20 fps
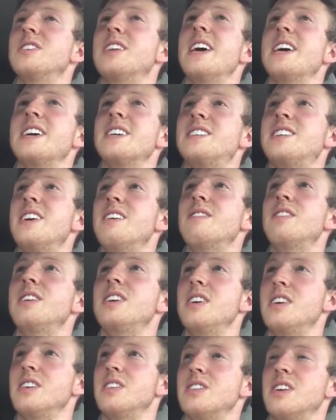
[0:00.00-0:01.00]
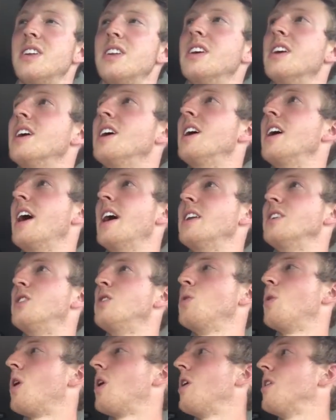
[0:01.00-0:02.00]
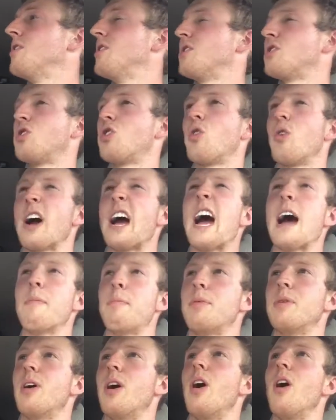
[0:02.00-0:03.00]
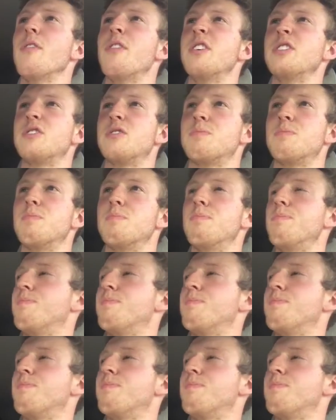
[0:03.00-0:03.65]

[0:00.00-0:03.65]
negativities and do all this crap, all this,